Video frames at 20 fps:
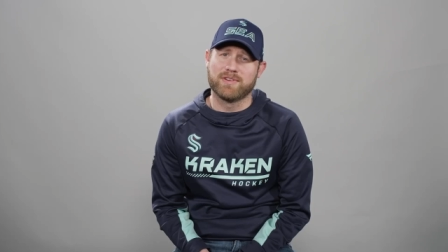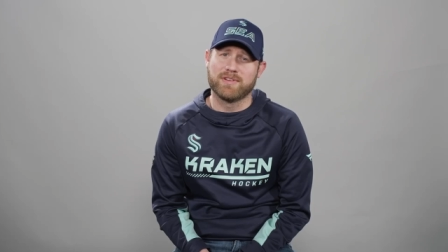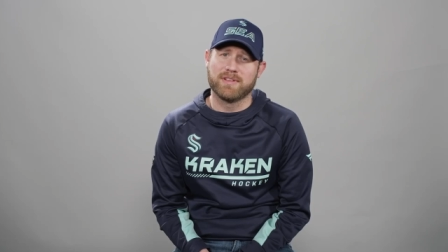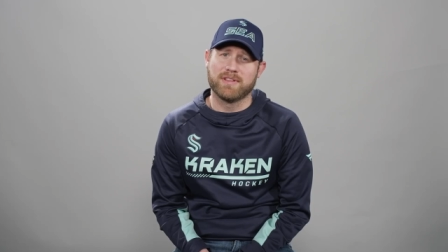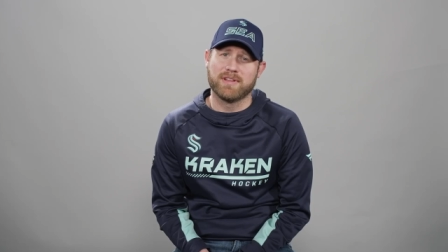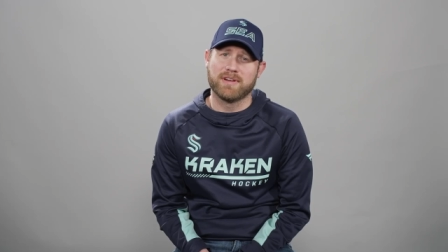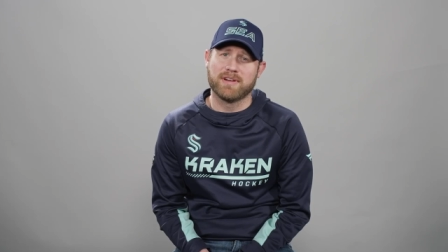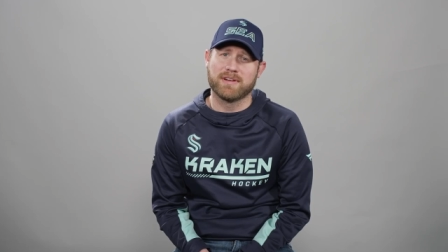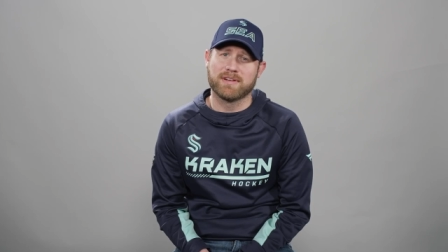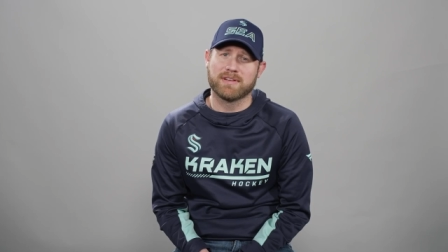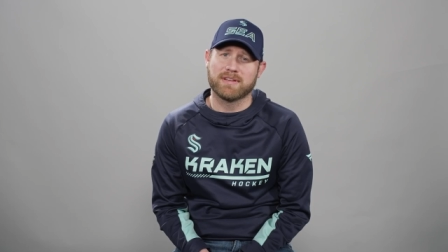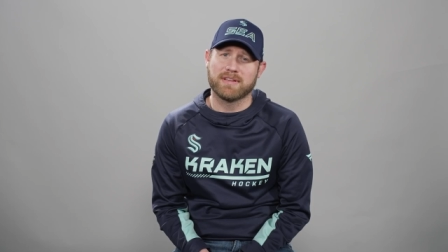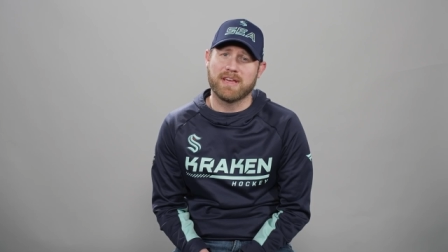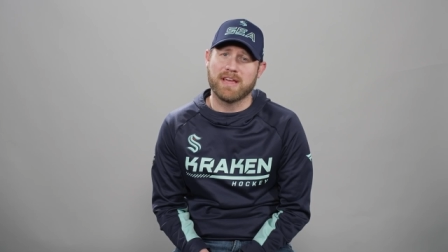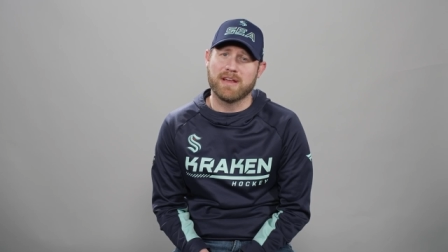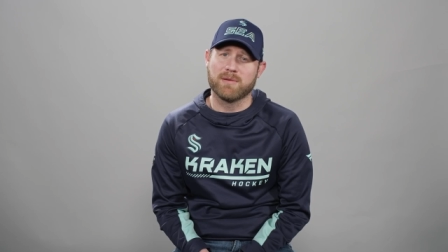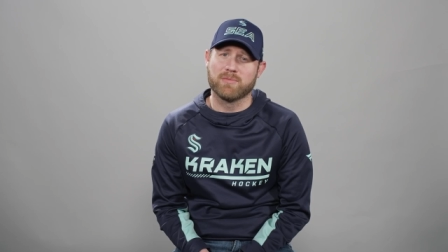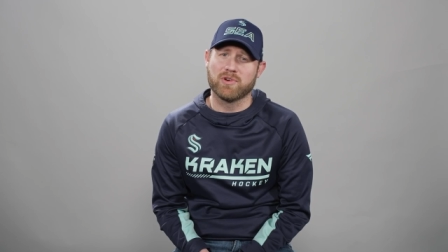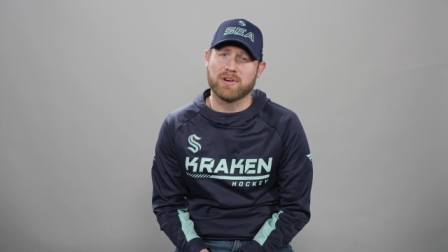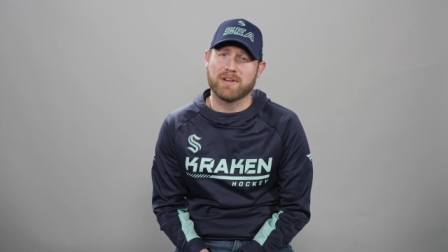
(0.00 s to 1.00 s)
to the
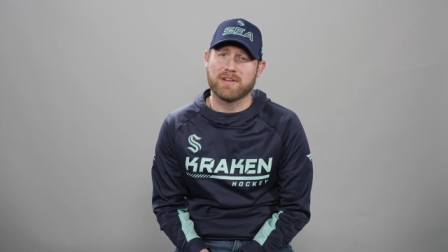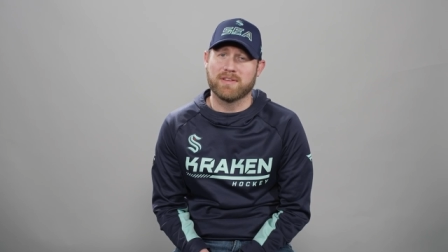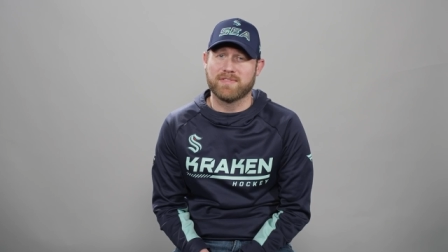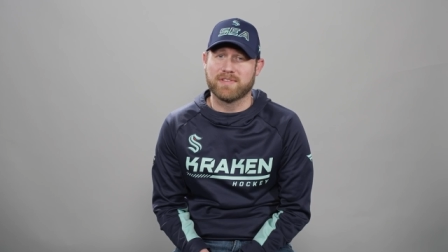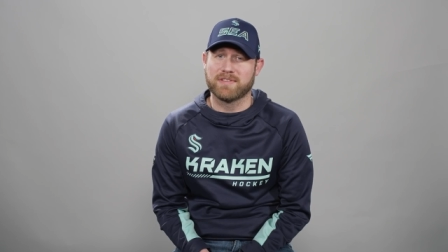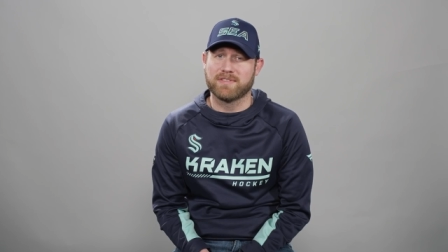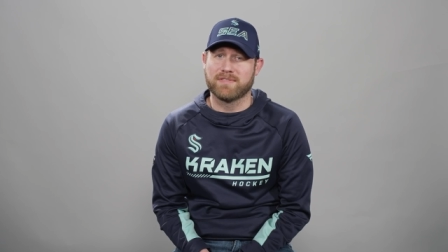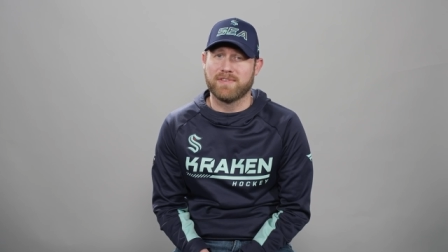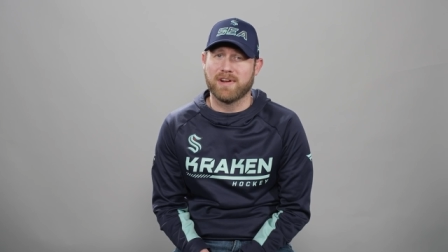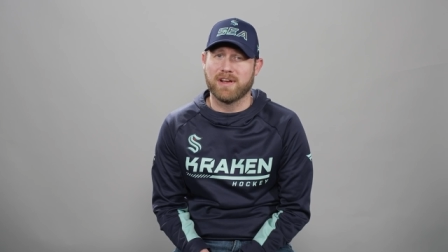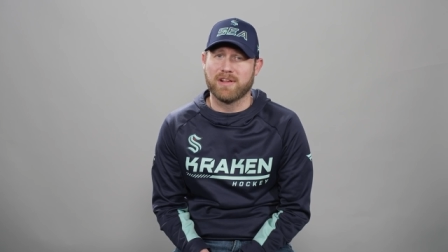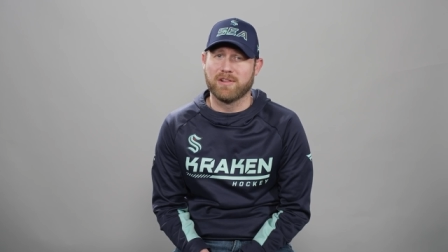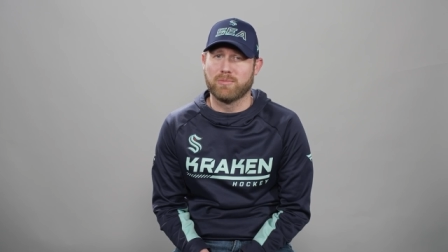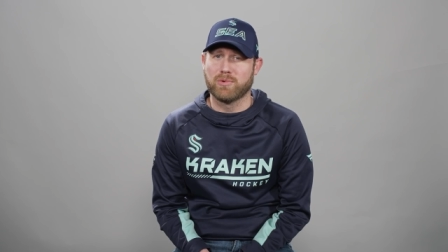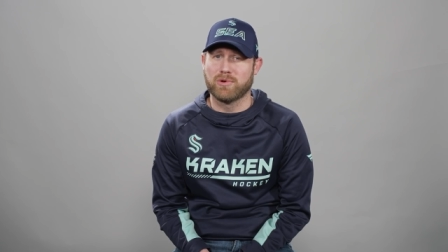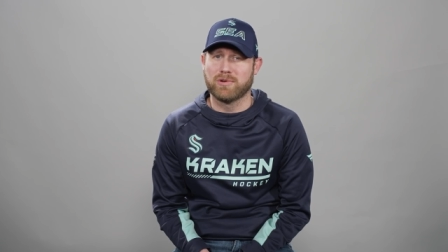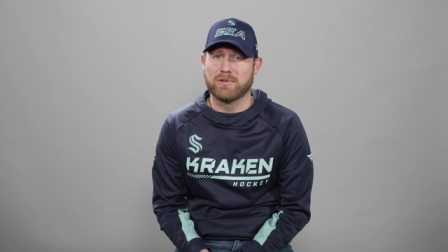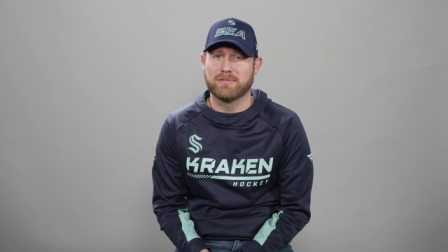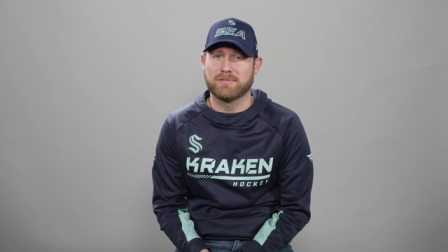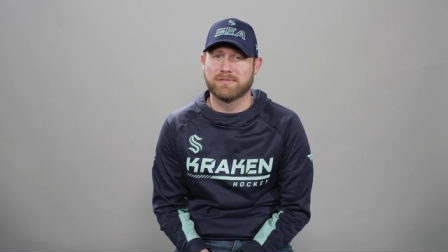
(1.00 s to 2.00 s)
game rink if it's
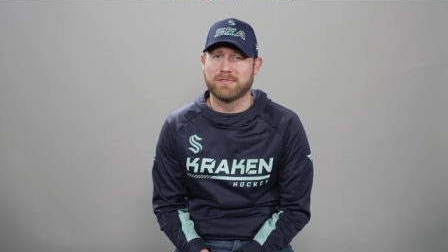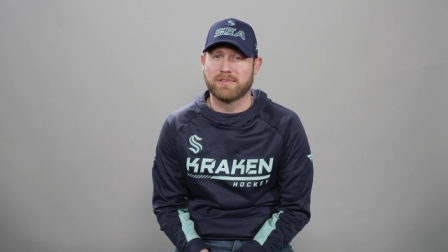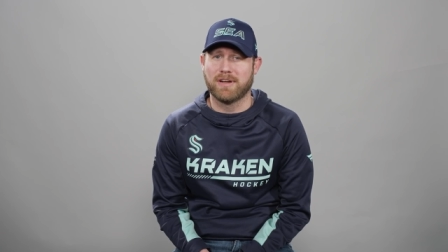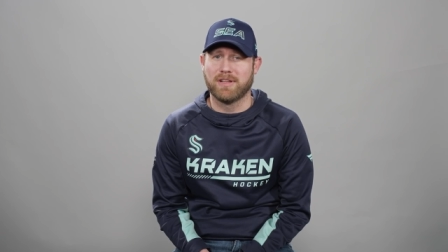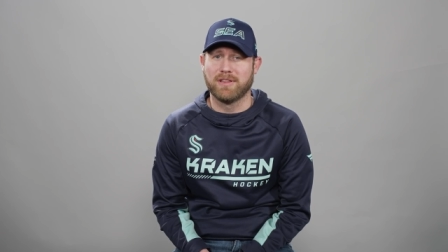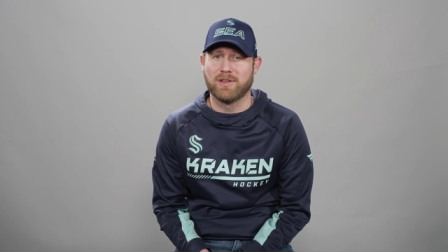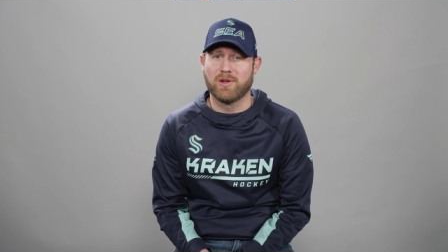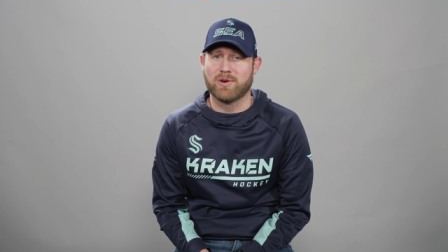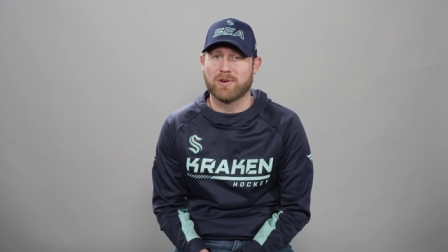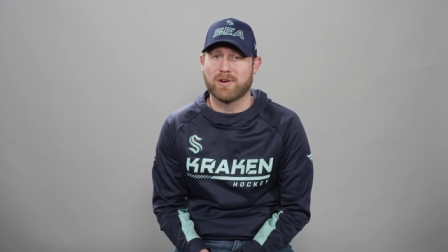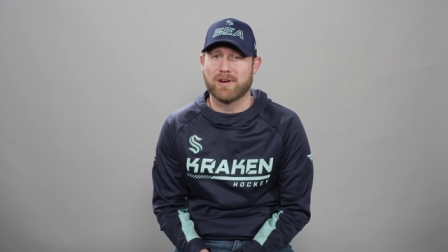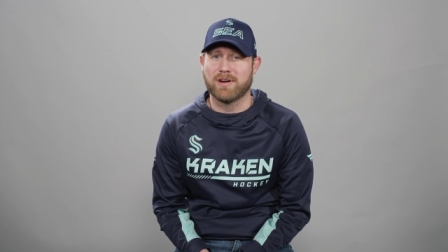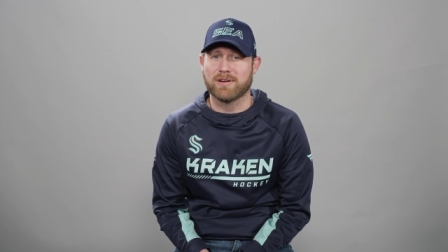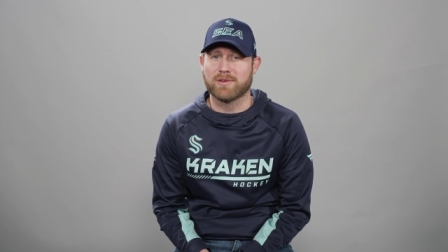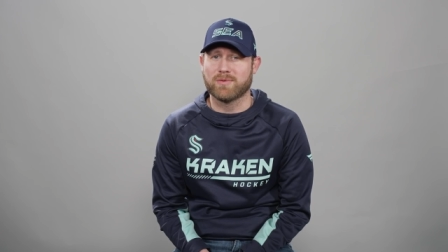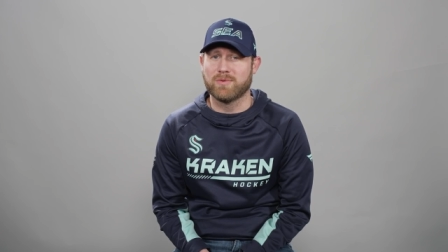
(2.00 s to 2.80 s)
available, unload our